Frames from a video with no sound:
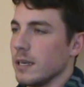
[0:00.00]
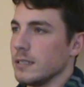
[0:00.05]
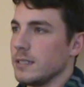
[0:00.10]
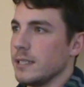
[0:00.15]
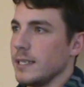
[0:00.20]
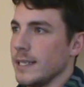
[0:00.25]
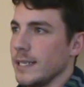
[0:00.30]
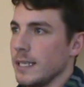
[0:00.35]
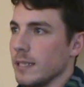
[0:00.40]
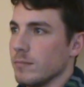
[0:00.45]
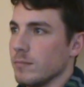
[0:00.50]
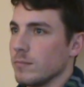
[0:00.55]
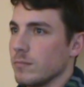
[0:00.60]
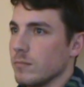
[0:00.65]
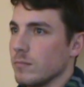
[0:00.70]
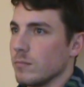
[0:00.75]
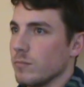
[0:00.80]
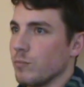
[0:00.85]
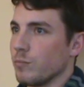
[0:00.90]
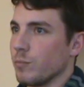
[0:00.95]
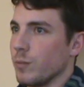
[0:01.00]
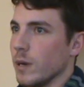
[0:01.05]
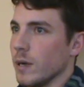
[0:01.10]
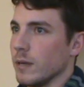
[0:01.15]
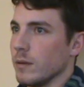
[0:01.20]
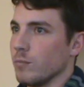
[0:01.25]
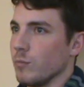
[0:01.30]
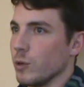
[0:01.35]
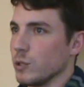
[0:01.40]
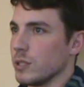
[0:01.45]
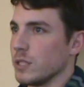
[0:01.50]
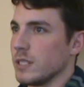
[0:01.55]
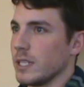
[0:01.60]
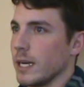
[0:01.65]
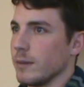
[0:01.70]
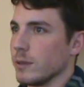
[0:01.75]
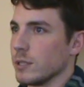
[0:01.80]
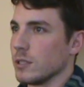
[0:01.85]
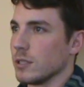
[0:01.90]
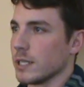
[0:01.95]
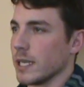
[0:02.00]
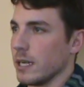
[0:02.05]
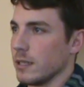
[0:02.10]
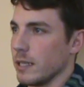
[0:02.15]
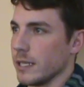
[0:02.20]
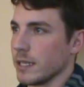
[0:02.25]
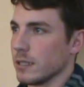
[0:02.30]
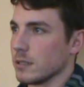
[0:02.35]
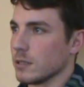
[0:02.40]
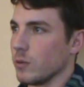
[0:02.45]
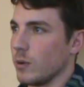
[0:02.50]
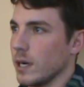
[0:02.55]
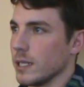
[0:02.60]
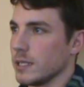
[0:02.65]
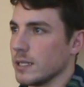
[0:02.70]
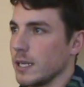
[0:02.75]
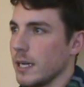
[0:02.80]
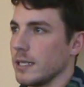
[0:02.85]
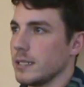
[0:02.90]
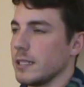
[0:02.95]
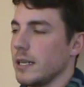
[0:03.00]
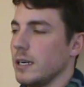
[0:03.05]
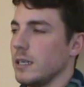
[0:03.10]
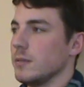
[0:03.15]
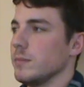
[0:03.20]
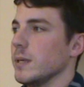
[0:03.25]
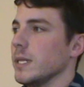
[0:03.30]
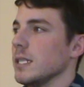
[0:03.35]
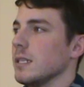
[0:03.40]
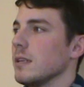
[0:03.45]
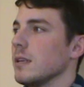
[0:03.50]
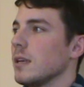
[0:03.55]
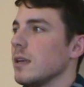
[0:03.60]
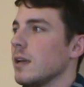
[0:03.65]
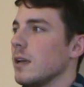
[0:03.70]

a team, but most of the time I took out like a squad size element.